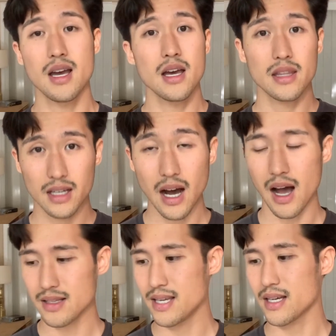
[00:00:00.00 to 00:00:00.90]
The
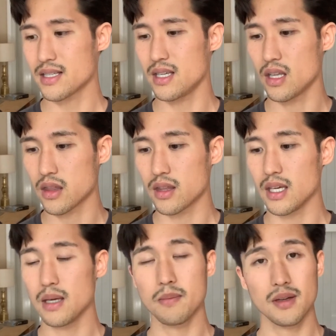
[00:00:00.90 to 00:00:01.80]
context and the
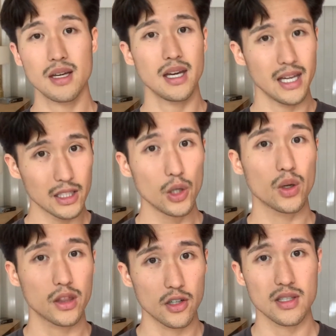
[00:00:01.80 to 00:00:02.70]
theme in Luke
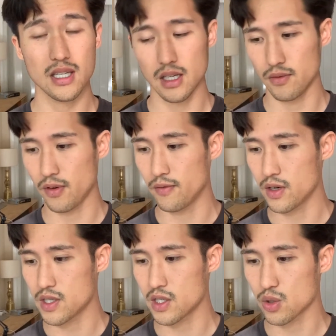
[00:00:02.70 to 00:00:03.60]
13 from
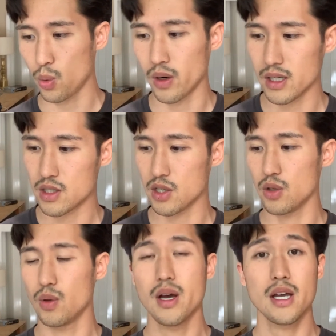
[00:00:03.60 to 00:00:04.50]
verses 22
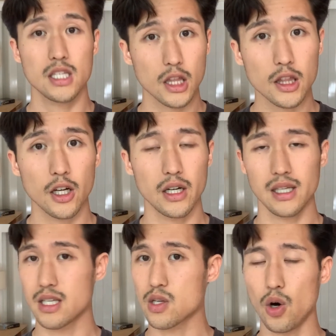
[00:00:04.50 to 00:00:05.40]
to 30,
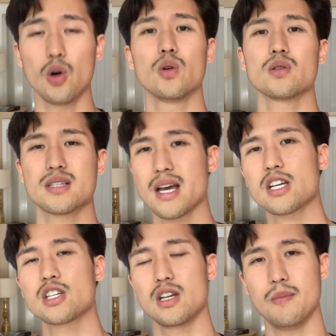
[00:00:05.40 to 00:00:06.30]
this whole
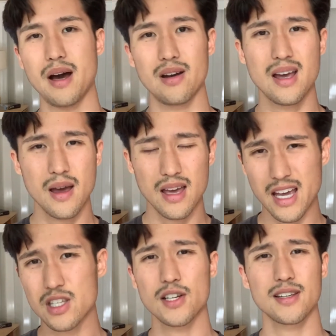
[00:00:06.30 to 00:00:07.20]
section about
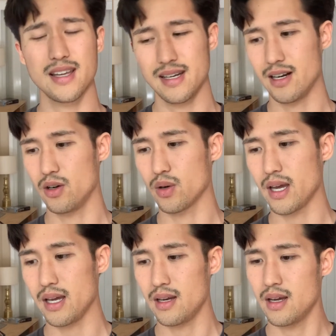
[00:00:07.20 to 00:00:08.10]
enter the narrow
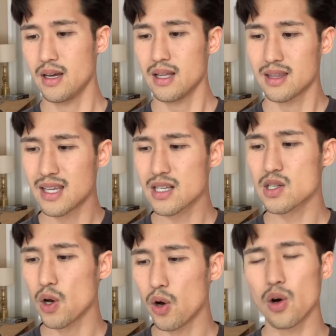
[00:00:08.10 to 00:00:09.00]
gate. This
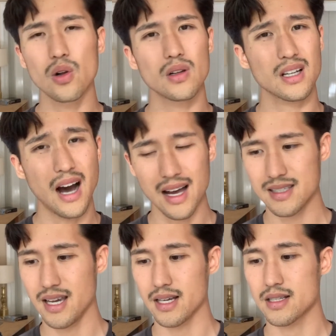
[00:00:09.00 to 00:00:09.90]
whole
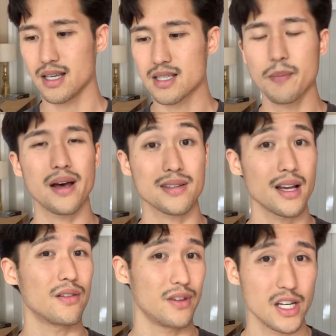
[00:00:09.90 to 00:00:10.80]
context, it's about
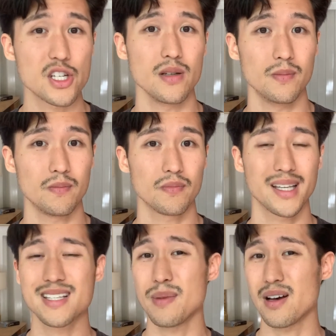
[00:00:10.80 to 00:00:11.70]
salvation. It's
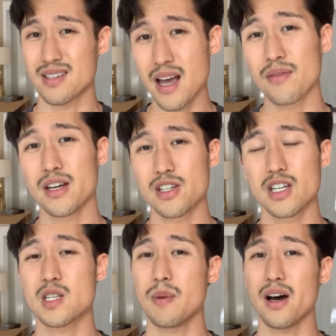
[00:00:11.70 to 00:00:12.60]
about salvation. It's
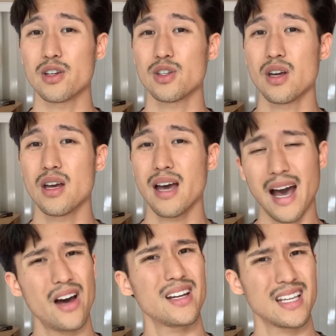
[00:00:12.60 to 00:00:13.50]
about how
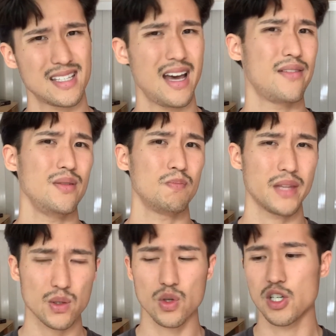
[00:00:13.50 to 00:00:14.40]
to get to heaven. That's
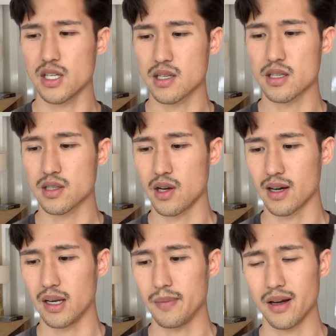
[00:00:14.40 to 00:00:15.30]
what Jesus is talking
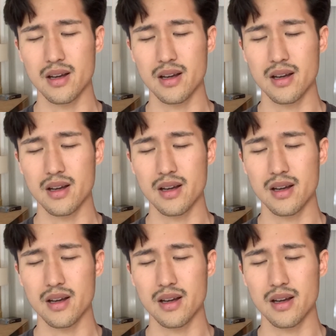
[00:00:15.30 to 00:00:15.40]
about.